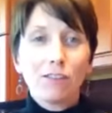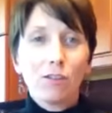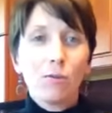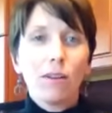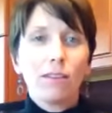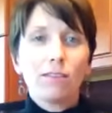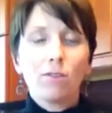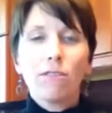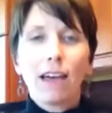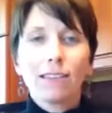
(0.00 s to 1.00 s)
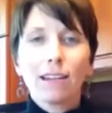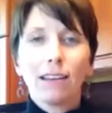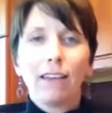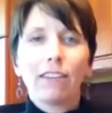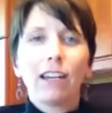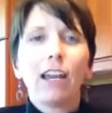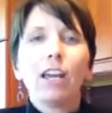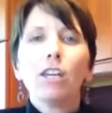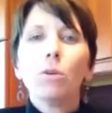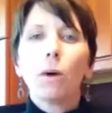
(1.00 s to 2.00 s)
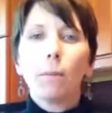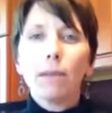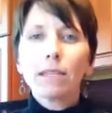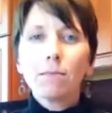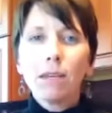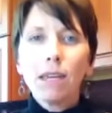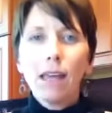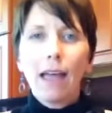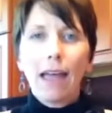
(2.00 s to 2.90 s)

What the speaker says: 2011, "you will miss me